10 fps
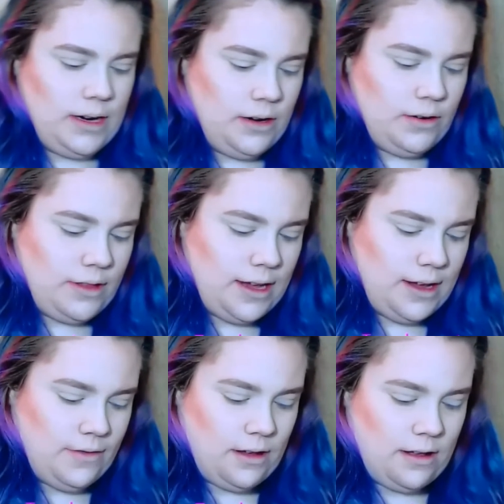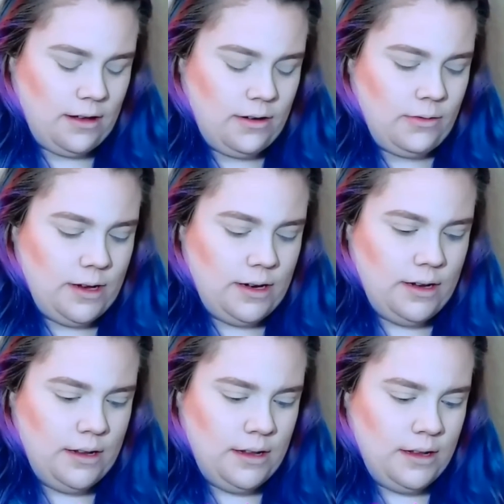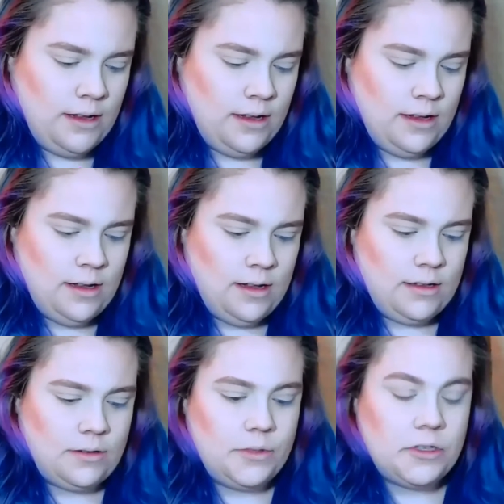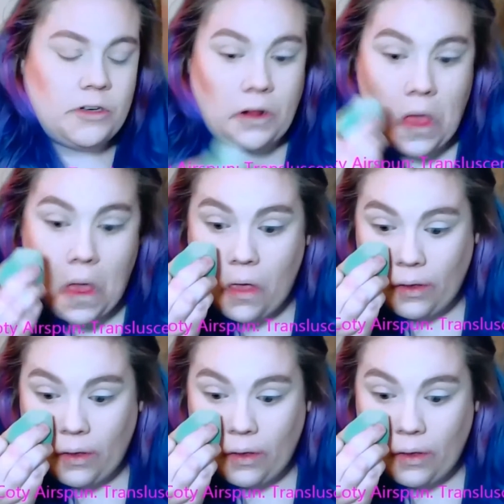I don't think I have the colored one. So I'm just going to...